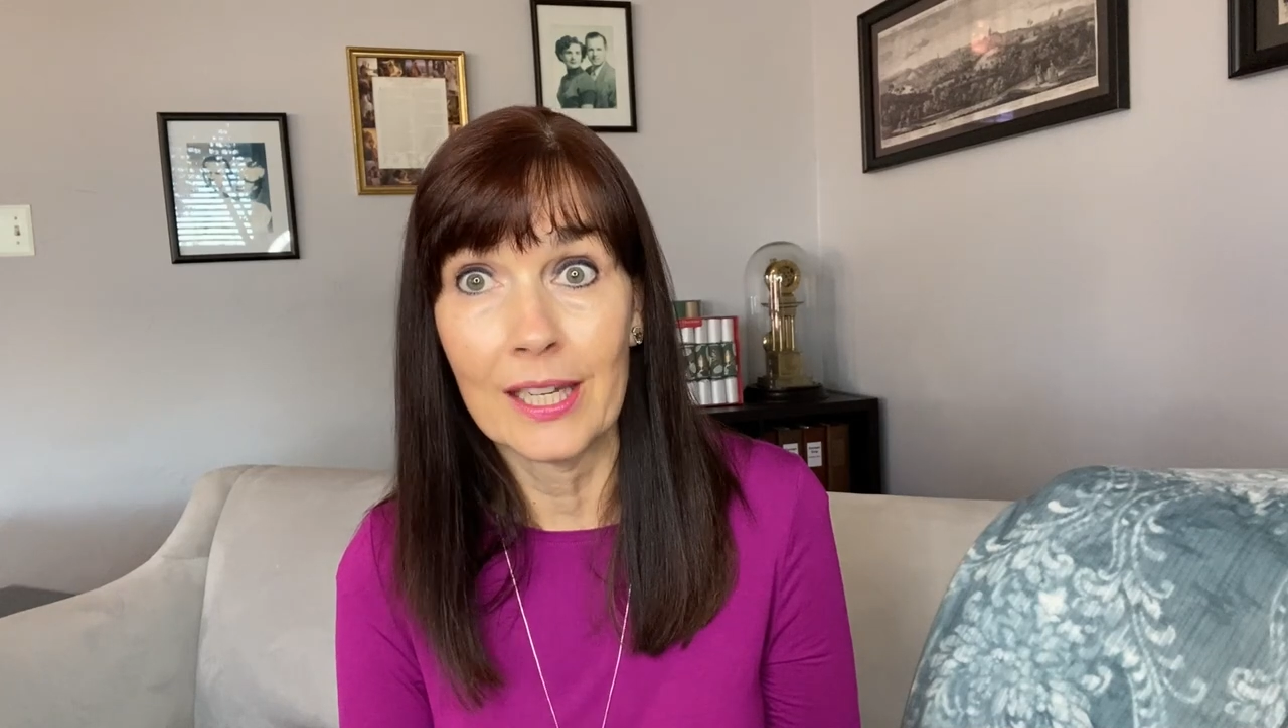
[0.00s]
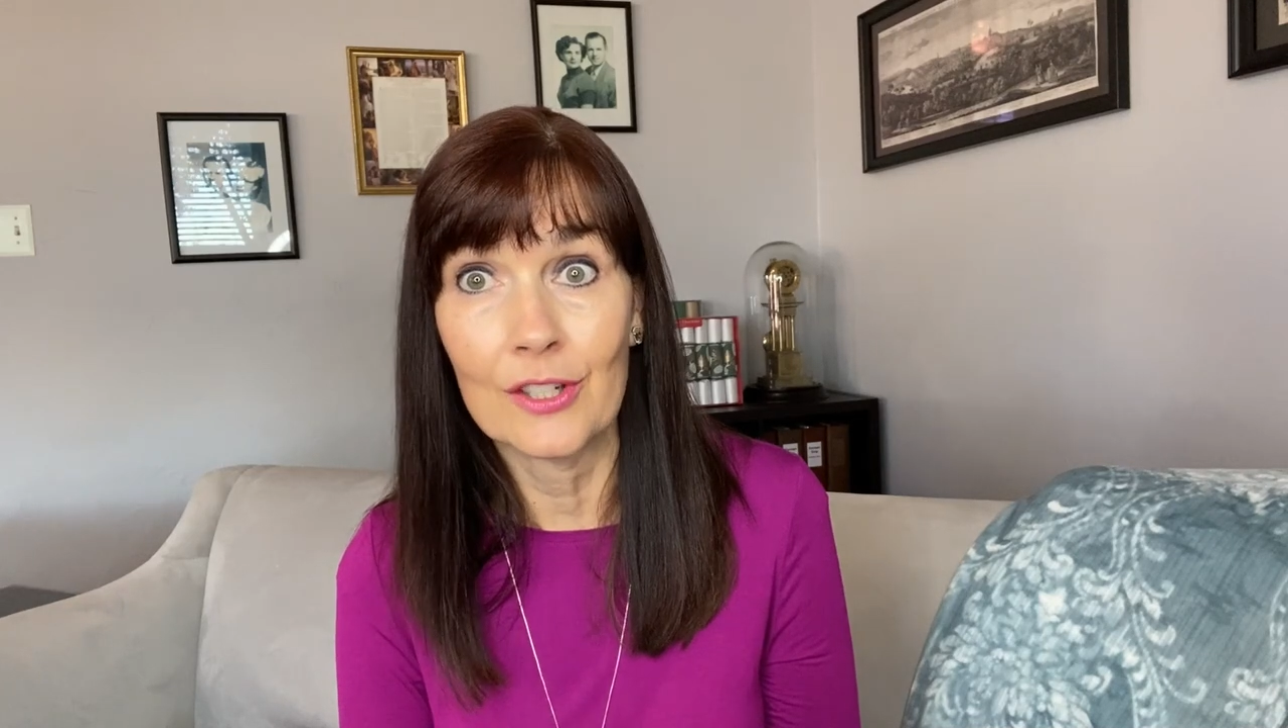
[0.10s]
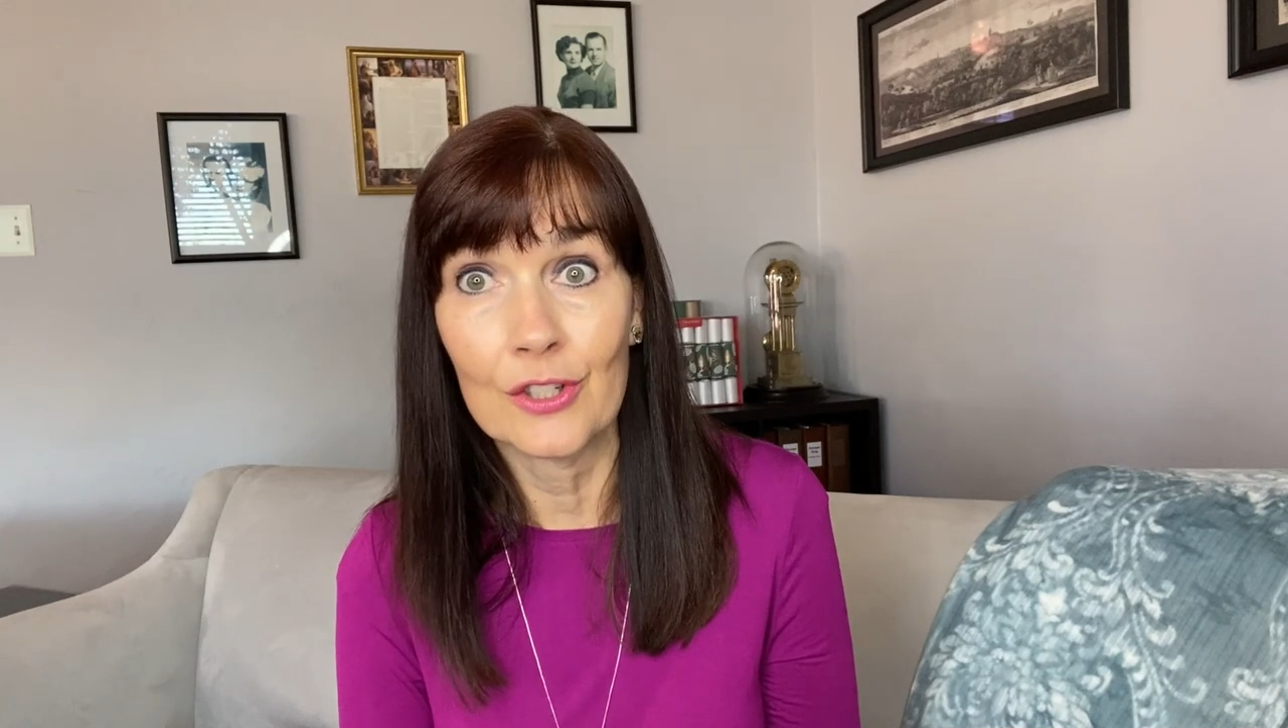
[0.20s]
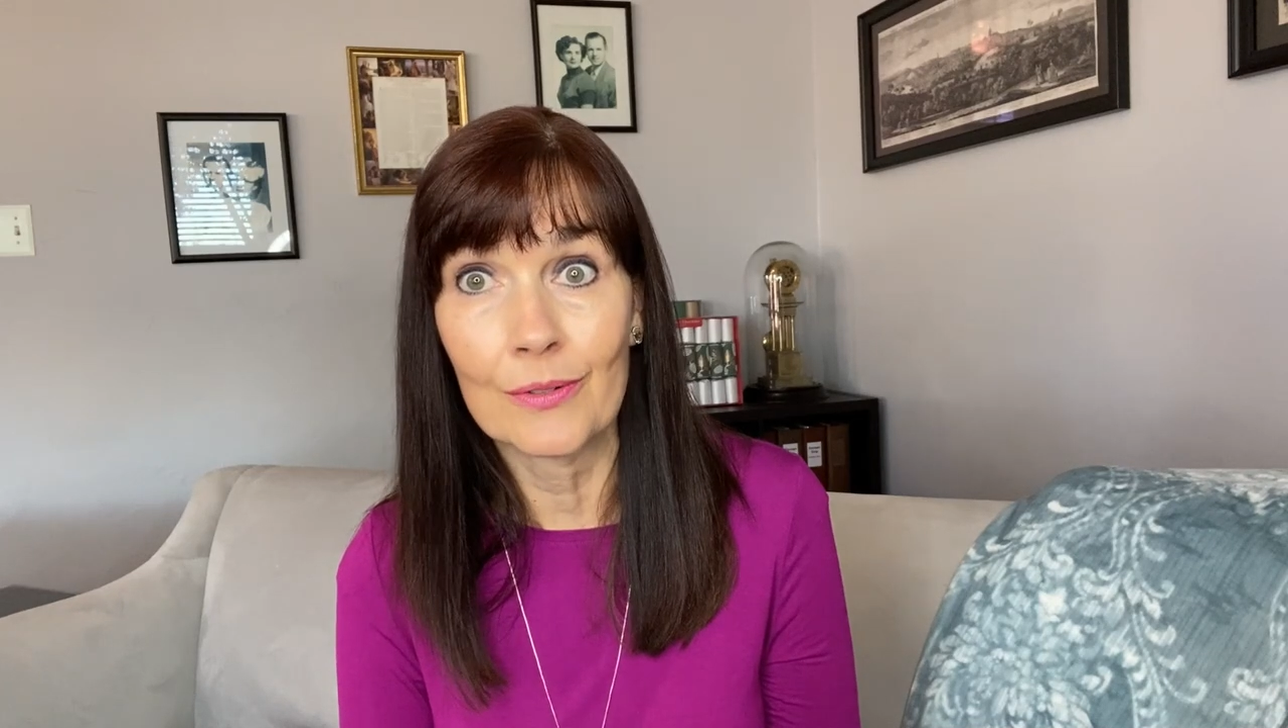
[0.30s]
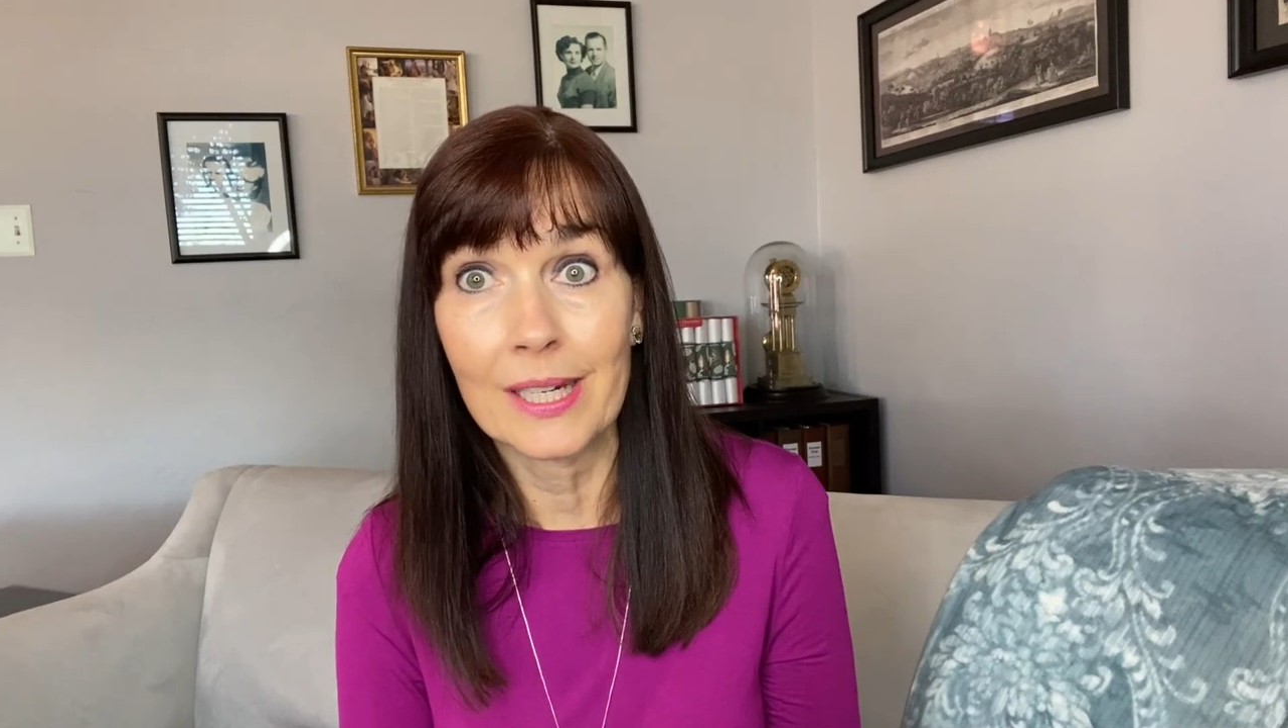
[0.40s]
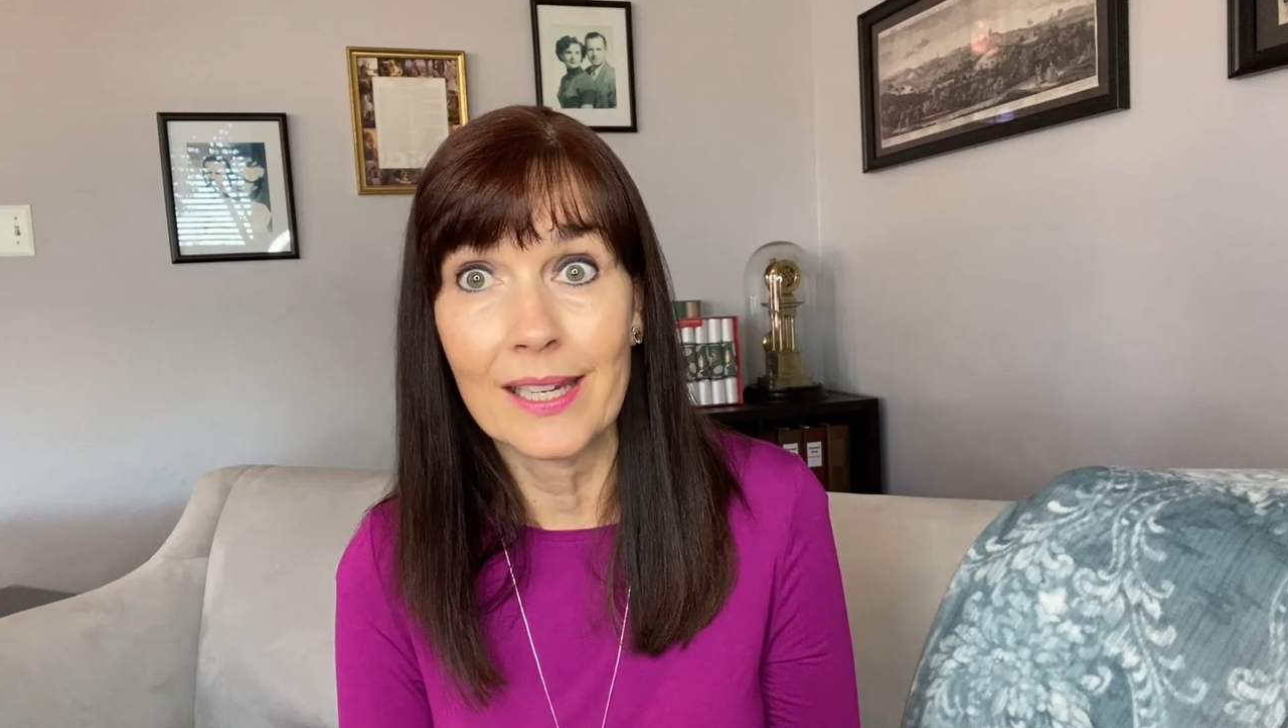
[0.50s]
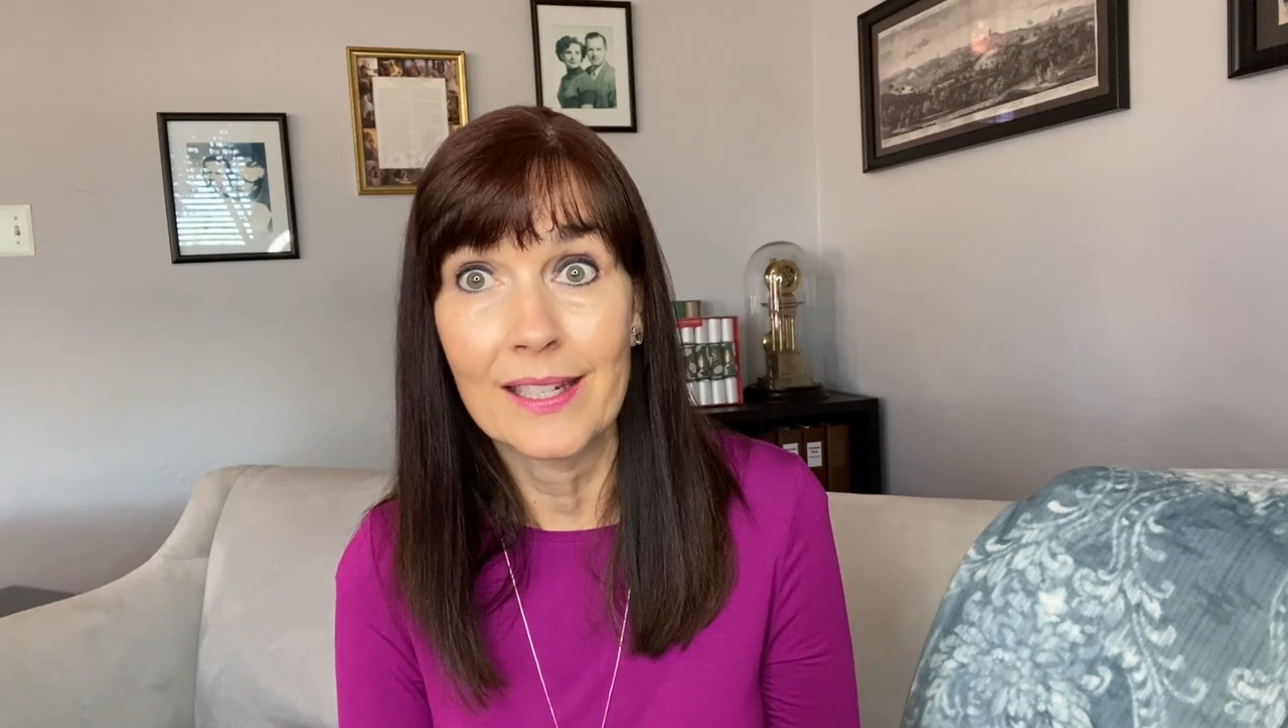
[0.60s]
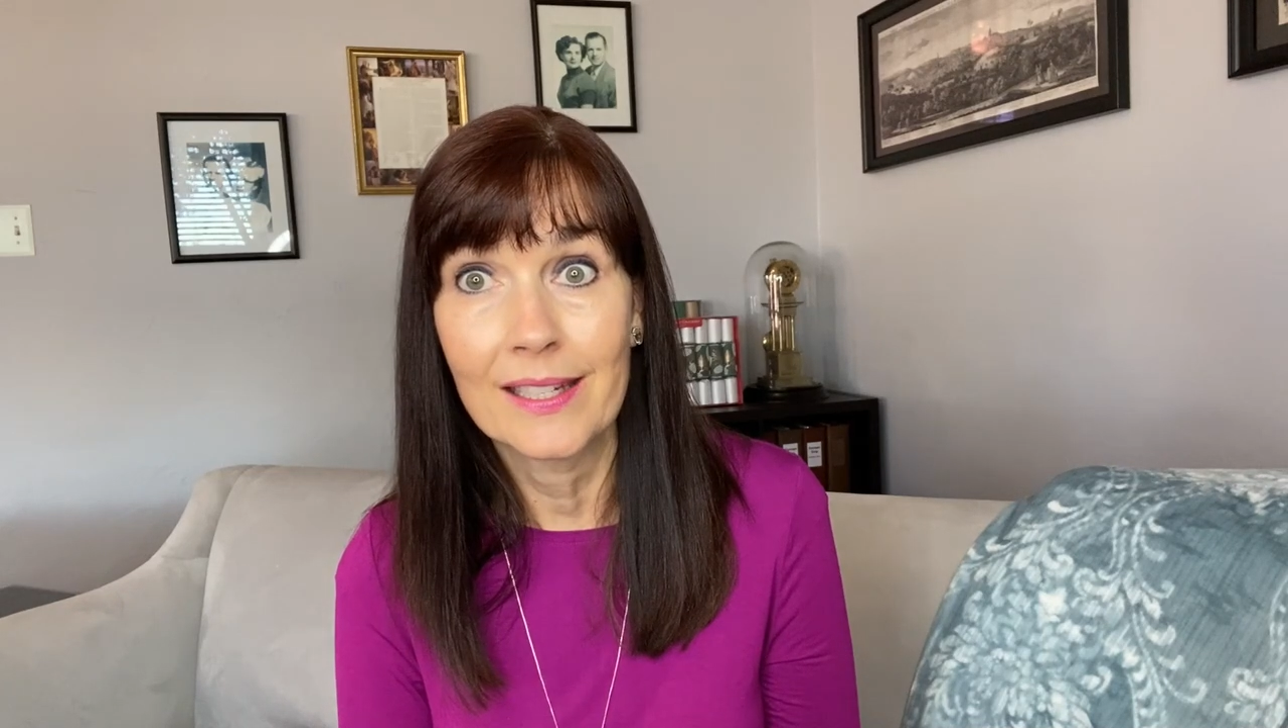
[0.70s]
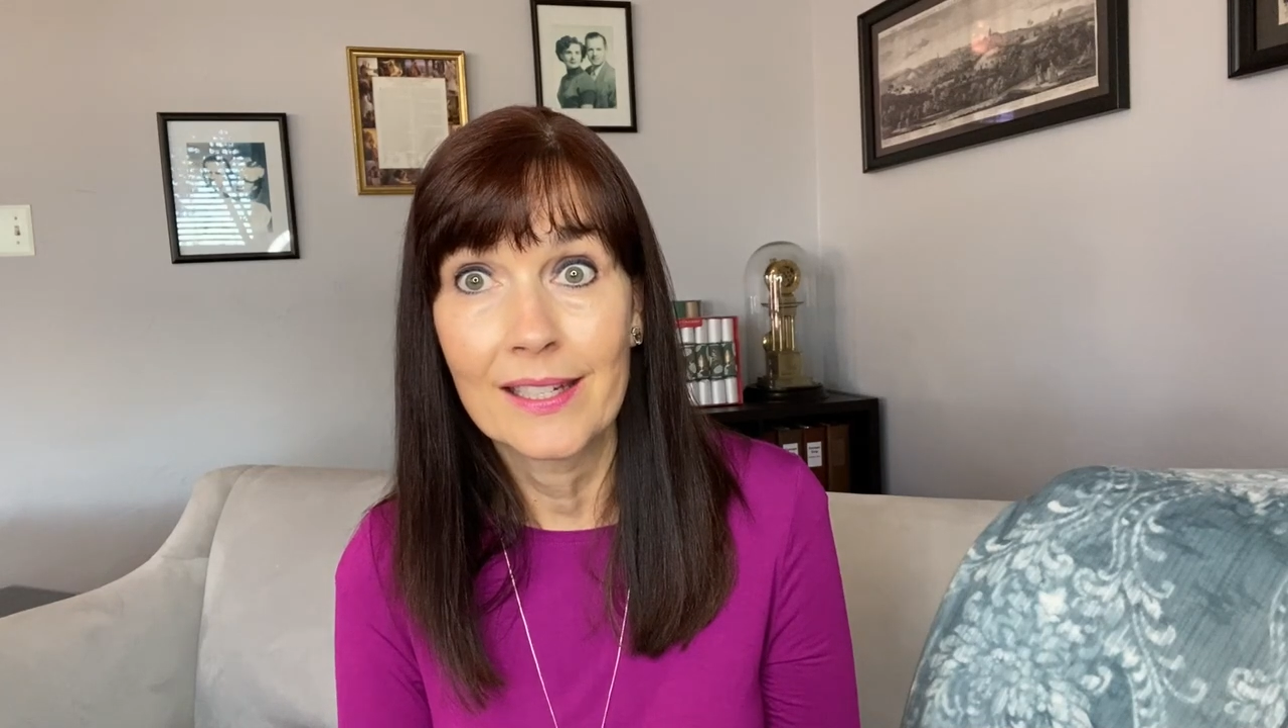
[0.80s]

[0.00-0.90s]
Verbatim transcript: injury.